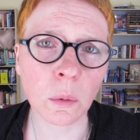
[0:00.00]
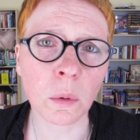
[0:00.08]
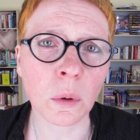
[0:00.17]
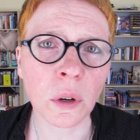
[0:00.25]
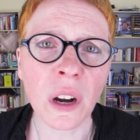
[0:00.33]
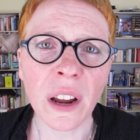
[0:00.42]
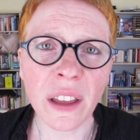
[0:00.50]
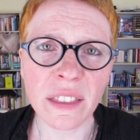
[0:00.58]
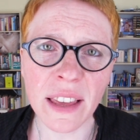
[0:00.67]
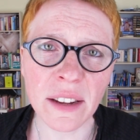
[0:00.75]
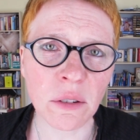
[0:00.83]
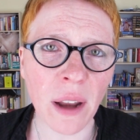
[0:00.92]
or
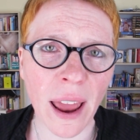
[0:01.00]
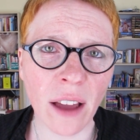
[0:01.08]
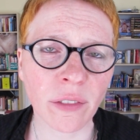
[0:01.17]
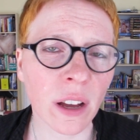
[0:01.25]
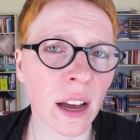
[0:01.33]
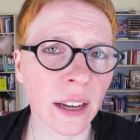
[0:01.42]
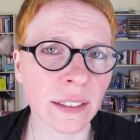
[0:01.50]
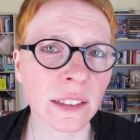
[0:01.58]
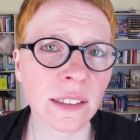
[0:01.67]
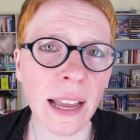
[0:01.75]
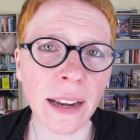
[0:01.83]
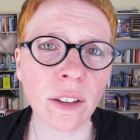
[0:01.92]
they don't have a high
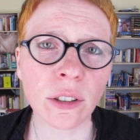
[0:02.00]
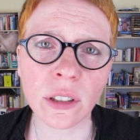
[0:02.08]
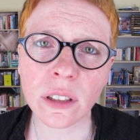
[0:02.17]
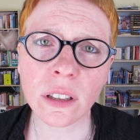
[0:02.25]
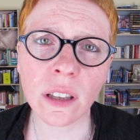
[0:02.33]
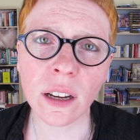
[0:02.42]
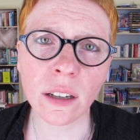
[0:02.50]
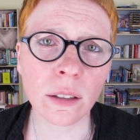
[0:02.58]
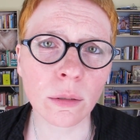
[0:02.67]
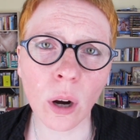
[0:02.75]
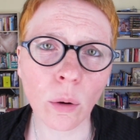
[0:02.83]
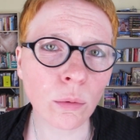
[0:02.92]
standard on
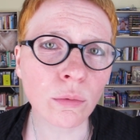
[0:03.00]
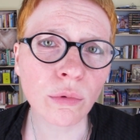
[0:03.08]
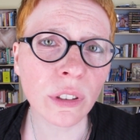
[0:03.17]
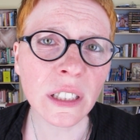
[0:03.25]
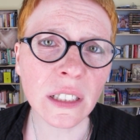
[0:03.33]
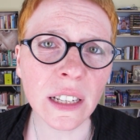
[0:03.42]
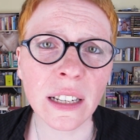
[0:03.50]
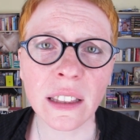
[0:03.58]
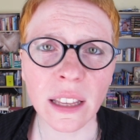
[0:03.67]
their own reading.